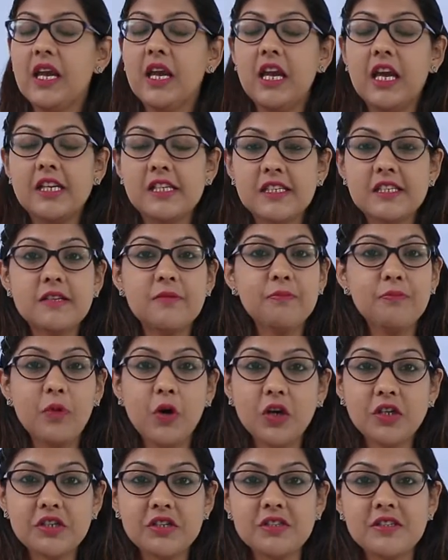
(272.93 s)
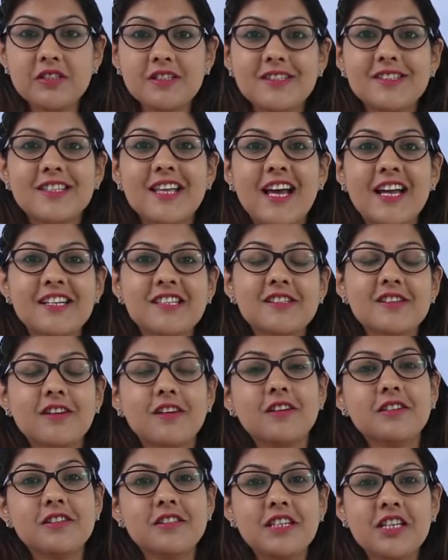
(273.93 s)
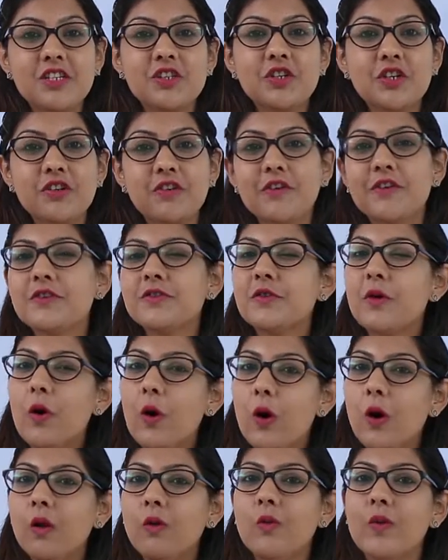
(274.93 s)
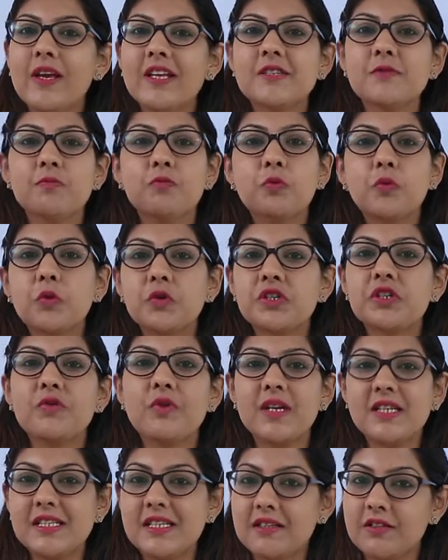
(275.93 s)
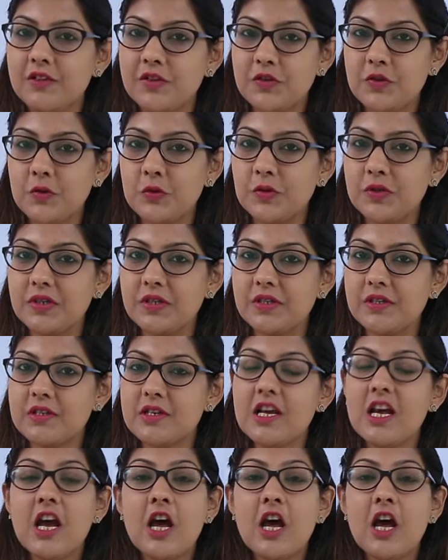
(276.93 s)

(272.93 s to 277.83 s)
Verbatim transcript: It is important that a teacher is always motivating the student,